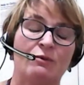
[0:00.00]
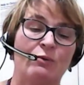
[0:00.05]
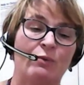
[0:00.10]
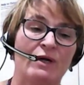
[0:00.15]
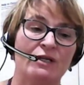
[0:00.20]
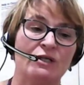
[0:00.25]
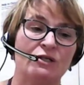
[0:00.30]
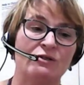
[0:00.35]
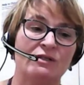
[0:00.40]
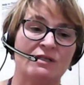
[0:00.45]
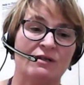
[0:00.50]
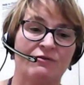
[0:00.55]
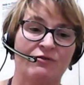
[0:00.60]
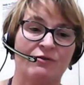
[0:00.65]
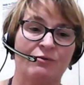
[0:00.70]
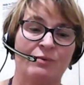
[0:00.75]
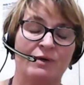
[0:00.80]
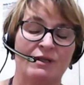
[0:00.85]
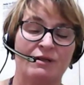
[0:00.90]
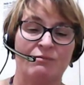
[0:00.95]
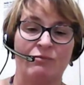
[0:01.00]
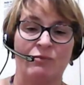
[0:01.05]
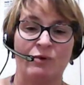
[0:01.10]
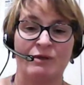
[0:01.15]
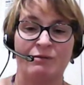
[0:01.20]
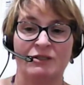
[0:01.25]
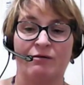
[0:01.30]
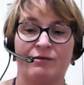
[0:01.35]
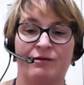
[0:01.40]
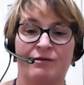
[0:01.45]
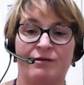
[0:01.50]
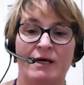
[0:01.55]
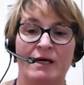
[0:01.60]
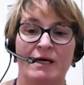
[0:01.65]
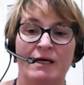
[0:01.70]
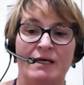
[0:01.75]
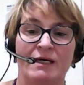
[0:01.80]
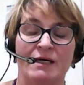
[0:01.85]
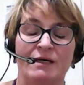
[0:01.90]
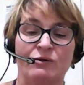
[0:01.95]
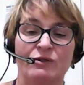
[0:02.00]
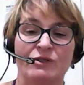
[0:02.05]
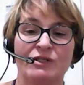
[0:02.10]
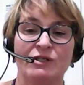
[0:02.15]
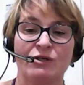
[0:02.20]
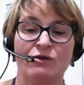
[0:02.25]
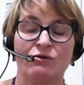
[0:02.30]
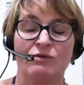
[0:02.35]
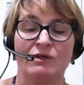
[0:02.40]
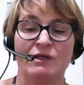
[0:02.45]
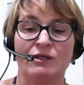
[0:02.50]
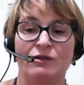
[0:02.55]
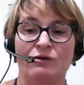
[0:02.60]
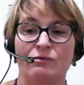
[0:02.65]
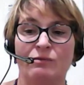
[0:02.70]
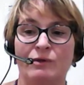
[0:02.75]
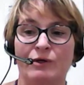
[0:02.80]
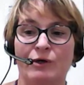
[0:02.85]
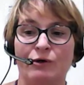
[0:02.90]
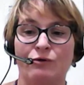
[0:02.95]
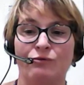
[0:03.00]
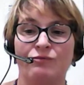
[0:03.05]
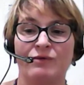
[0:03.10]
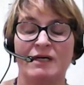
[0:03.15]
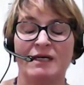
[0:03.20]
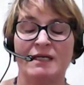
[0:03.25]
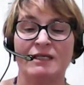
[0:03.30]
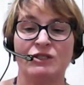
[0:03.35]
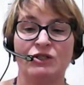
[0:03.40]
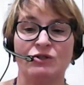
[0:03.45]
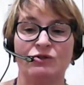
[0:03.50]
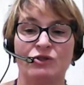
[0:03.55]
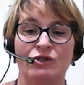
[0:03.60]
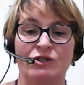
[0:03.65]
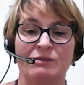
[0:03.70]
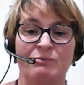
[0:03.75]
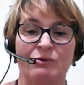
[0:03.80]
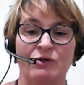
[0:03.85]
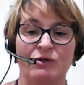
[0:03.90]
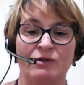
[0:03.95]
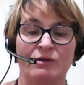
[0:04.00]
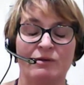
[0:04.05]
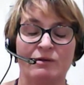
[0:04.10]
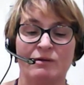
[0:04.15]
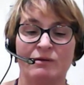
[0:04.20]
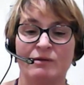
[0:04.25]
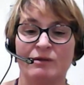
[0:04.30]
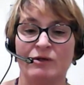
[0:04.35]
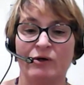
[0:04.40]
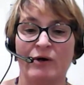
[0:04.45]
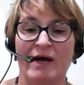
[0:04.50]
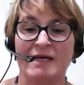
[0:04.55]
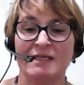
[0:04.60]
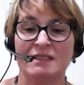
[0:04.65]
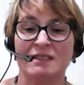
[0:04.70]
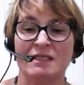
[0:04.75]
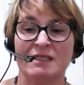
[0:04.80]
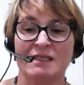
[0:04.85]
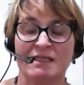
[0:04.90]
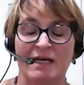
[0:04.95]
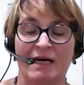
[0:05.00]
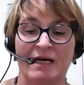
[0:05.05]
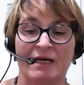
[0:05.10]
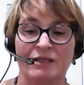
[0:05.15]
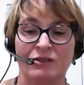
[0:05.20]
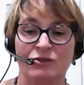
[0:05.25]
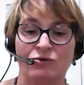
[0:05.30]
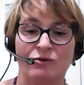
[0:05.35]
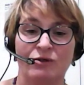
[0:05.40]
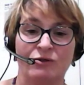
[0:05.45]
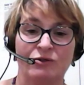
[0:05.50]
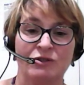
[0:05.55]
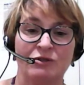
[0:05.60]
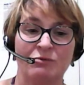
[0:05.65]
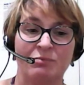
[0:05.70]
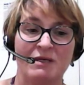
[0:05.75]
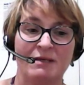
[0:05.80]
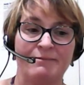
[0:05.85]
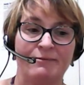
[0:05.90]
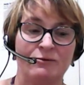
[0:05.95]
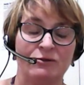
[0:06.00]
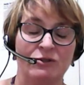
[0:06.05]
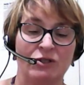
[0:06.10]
when you suffer with health illness, you really do just put your head in the sand, or a lot of people